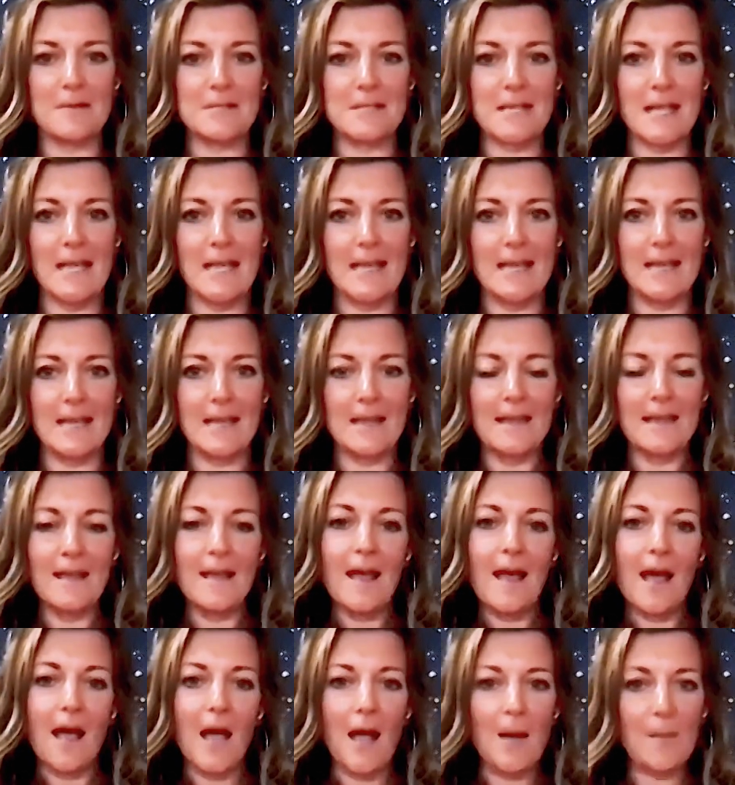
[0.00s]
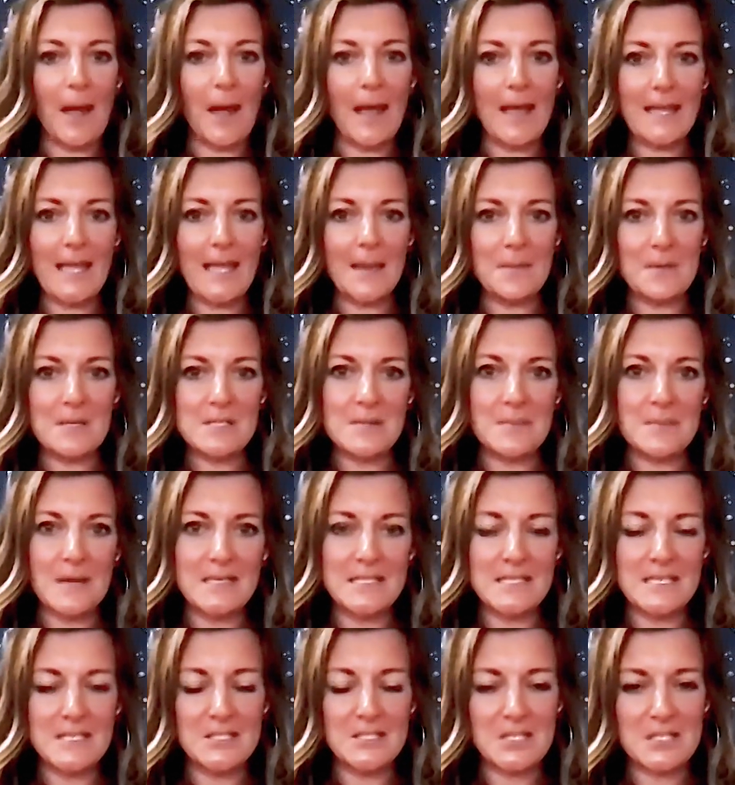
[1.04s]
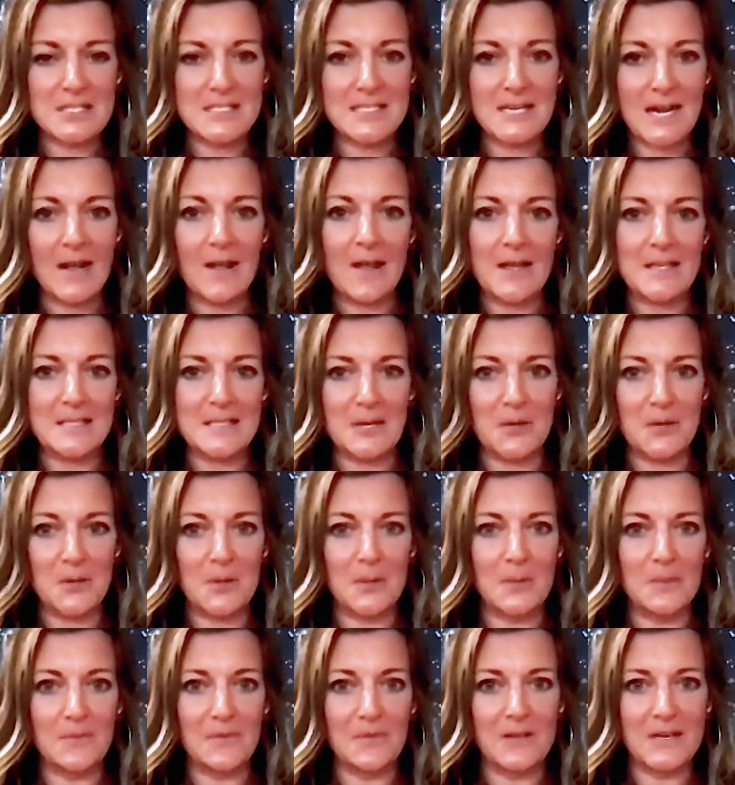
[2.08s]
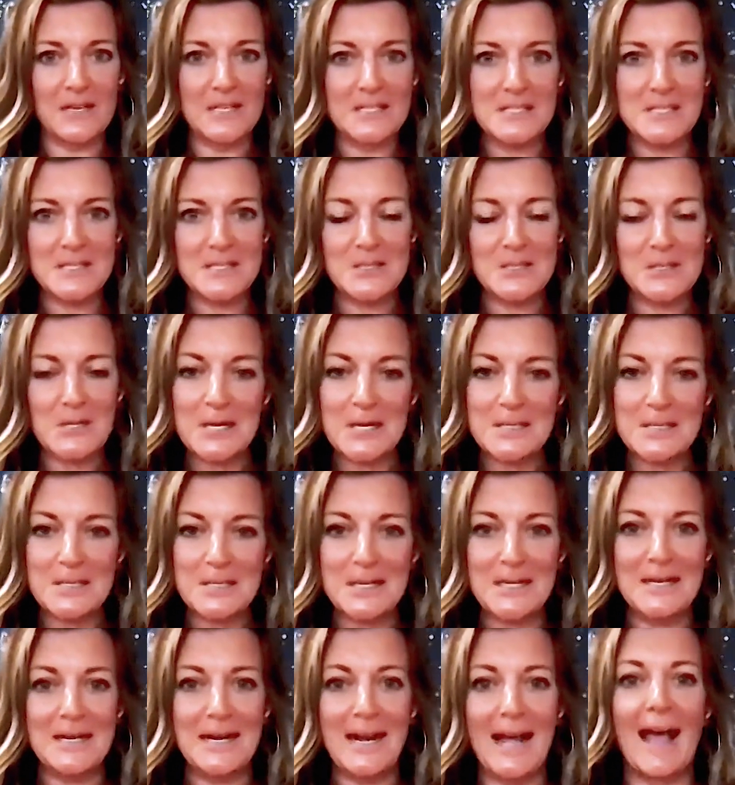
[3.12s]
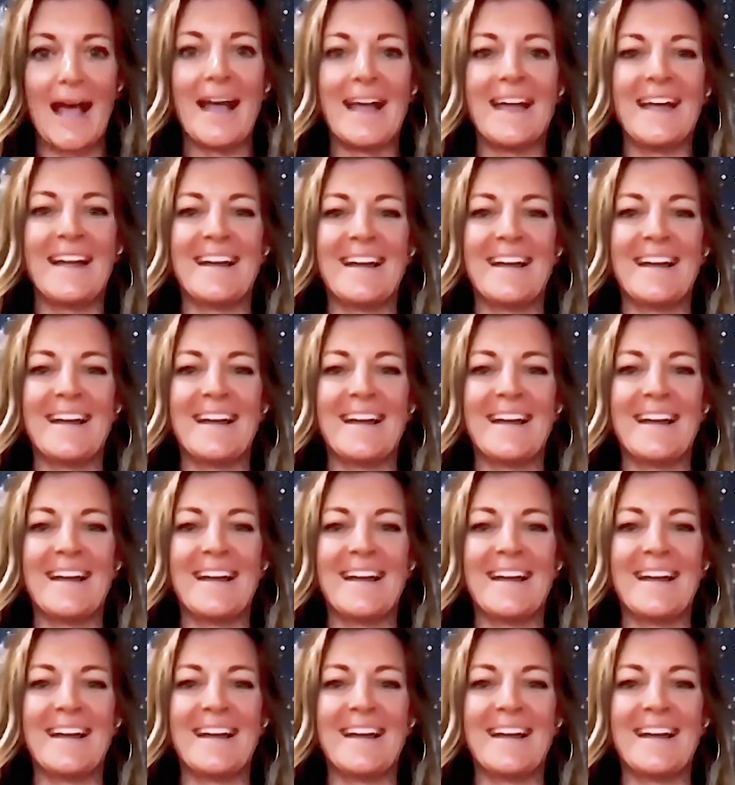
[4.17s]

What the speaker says: And I was I came into my teaching style as a group fitness instructor.